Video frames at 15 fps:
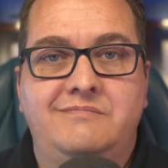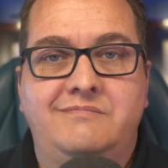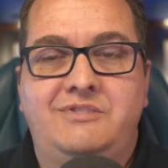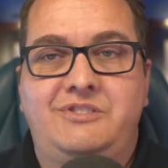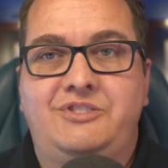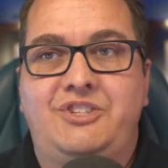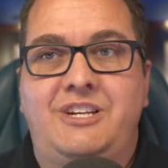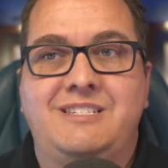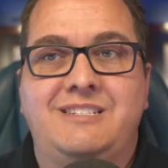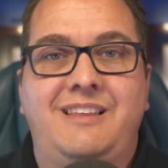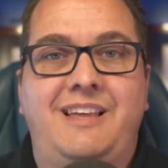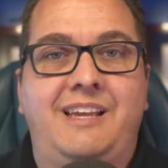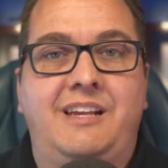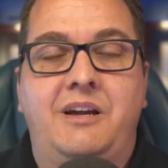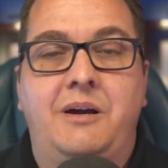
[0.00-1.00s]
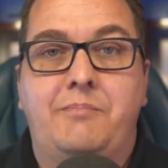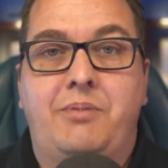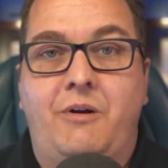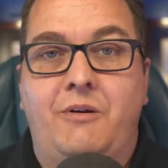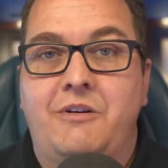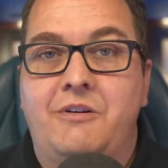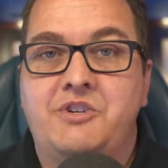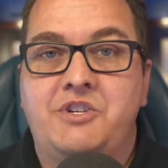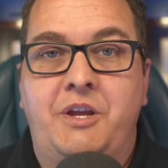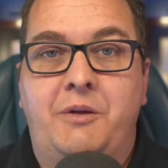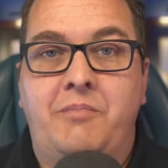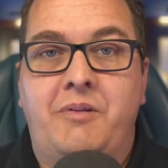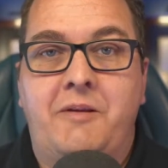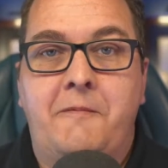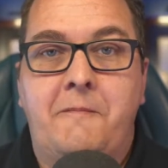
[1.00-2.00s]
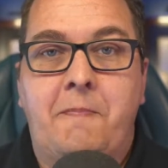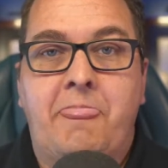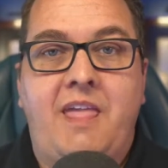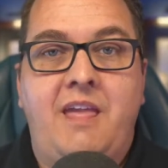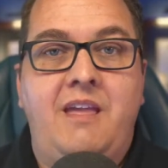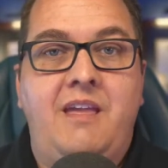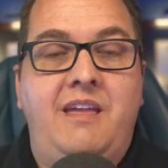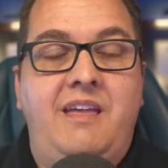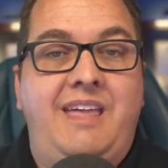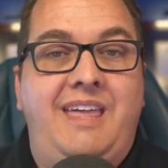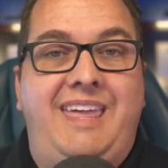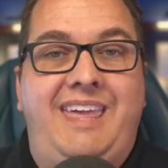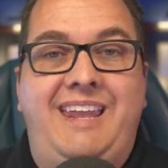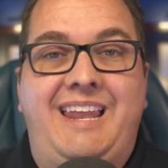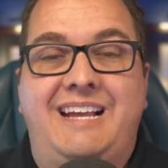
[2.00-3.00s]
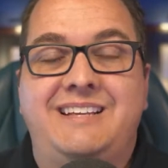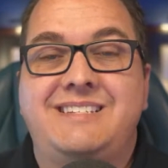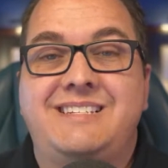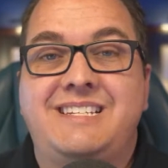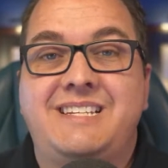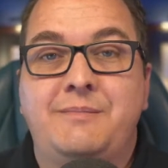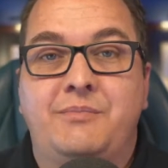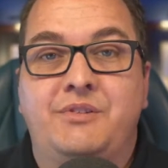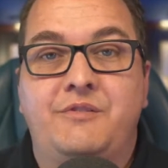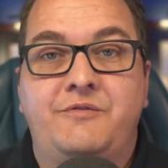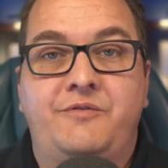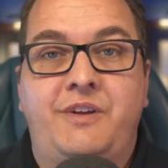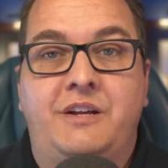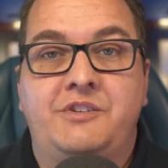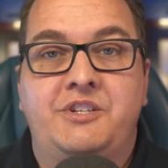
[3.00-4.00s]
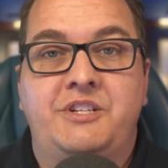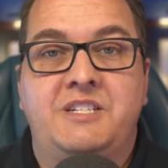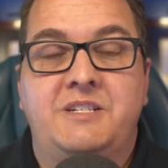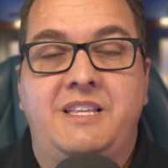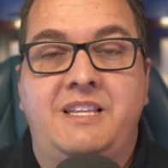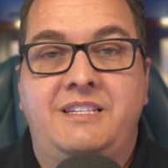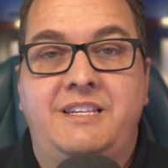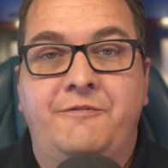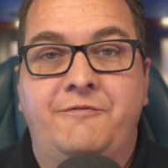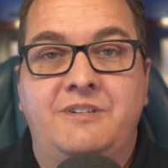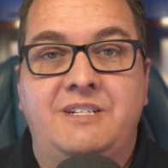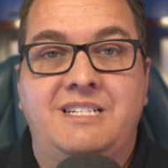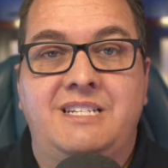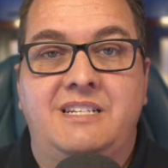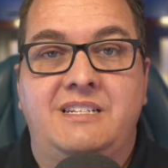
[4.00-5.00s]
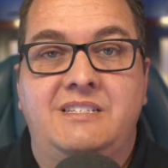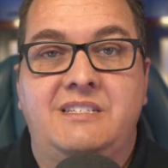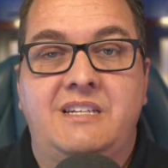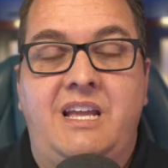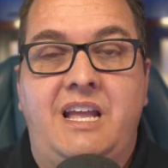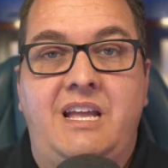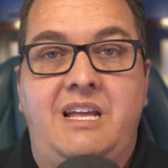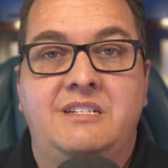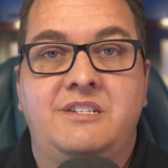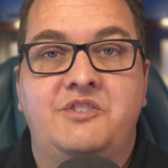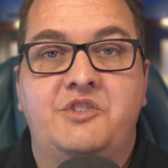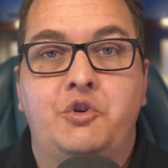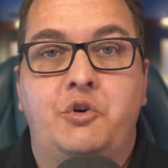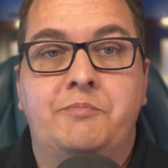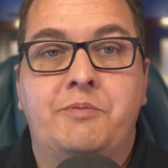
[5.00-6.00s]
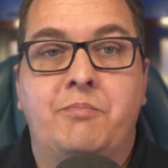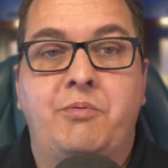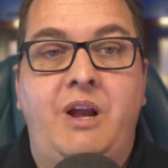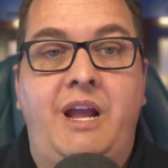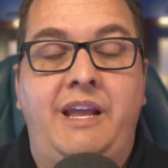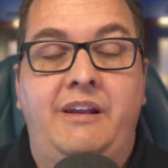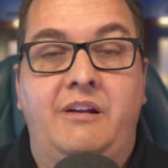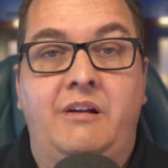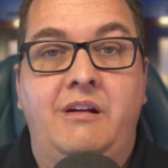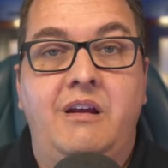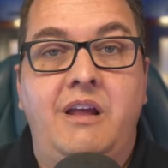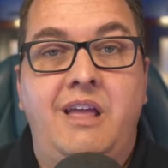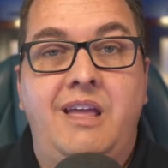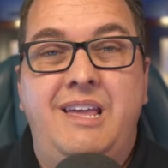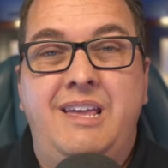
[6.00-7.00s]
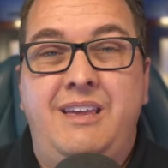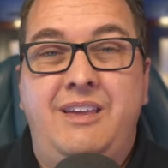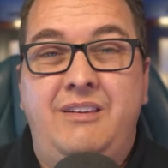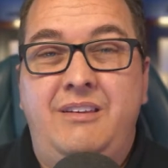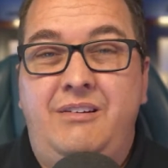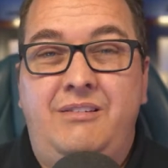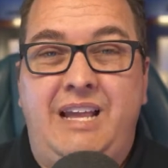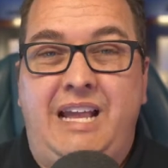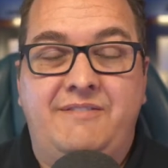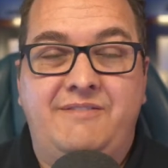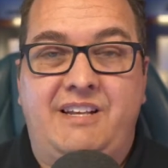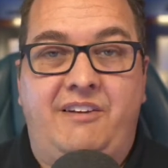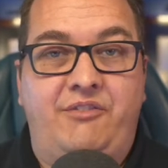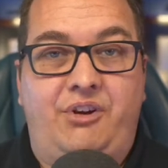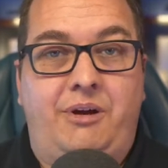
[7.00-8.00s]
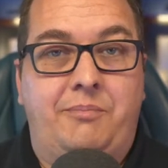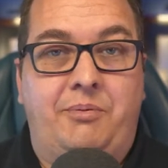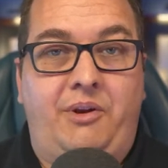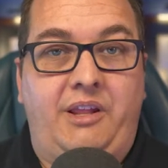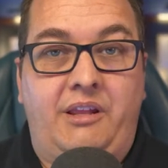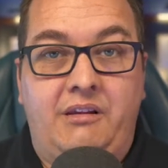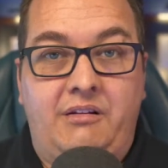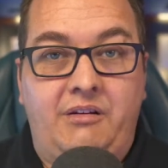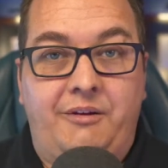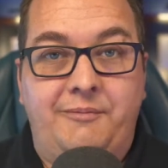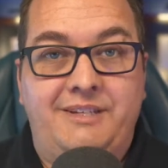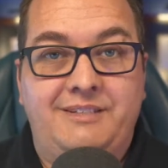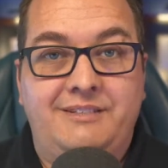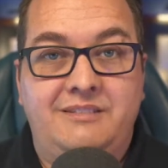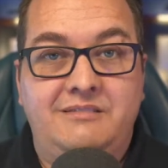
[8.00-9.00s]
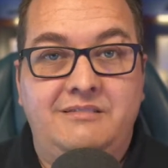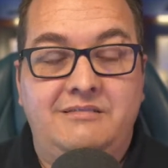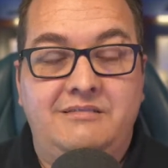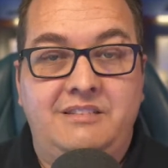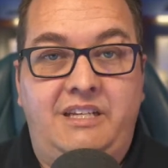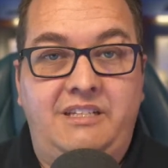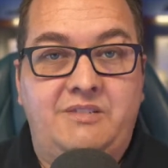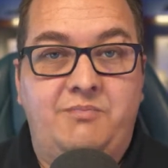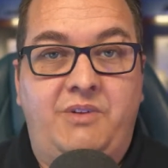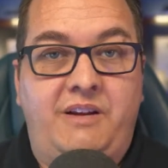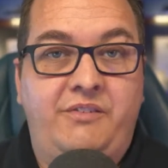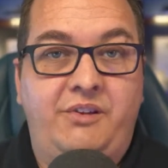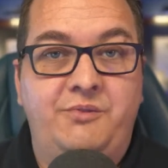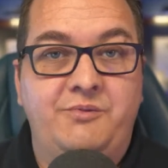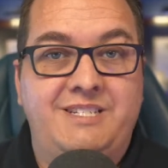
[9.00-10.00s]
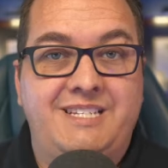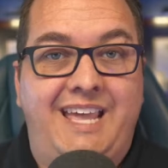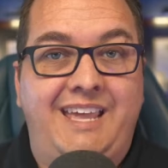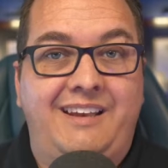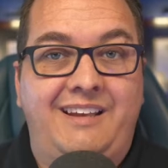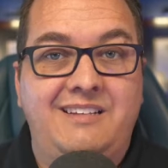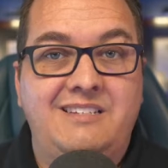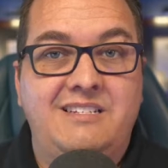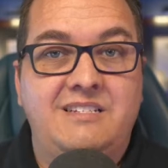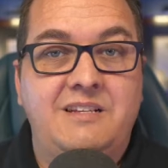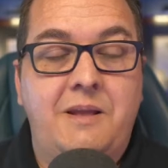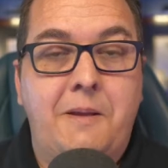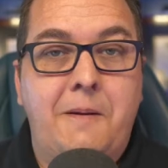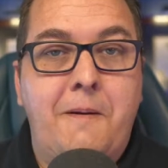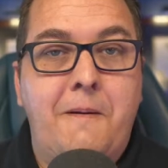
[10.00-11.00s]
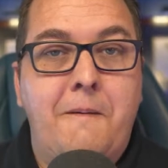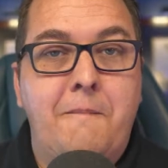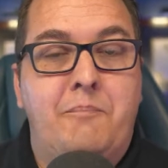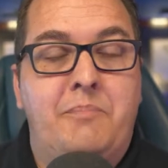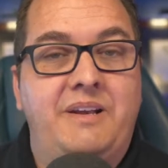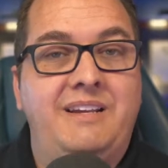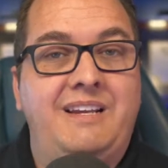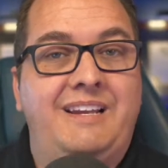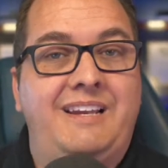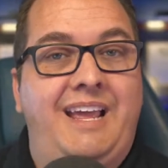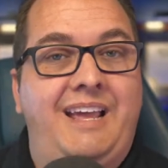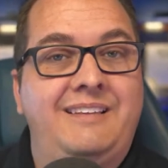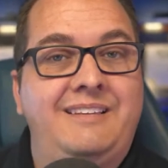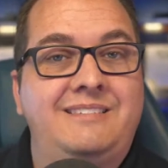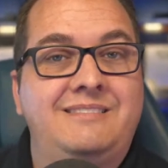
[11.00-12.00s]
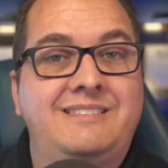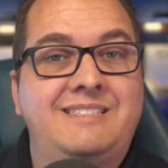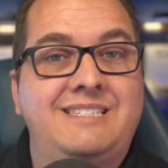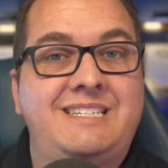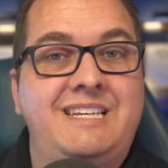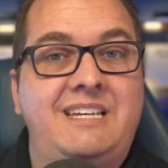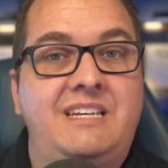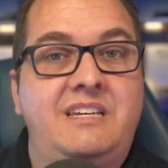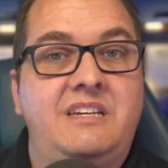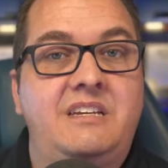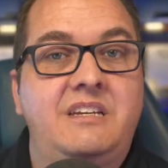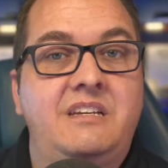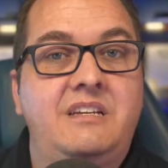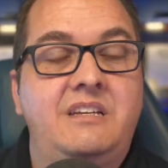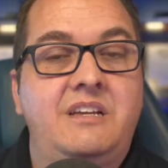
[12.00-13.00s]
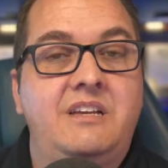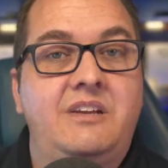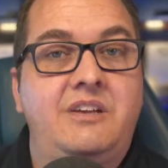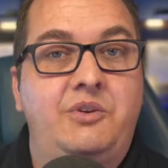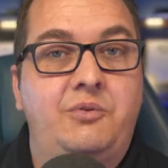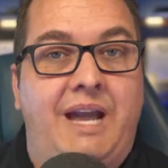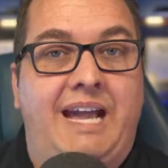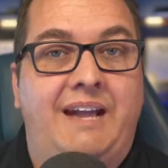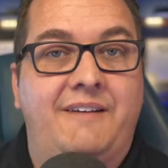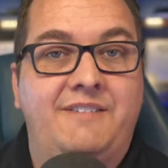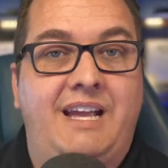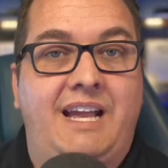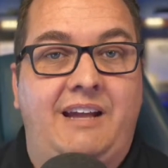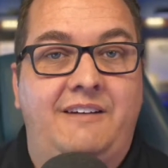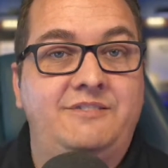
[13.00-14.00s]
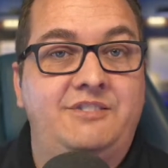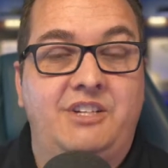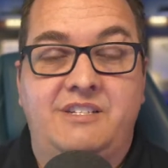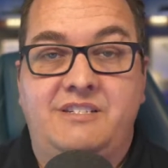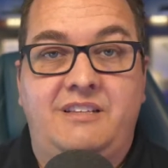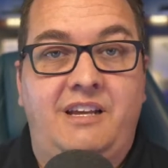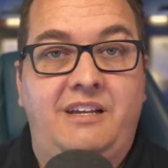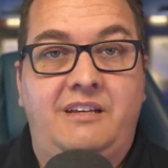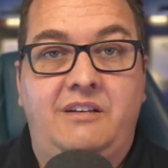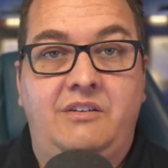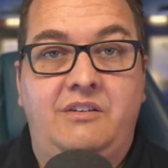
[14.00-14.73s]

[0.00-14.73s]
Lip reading: just like a partnership. It has similar functions. The difference is, as a sole proprietor, you don't have to have an operating agreement. It's whatever you say it is. But in an LLC, you have to have, just like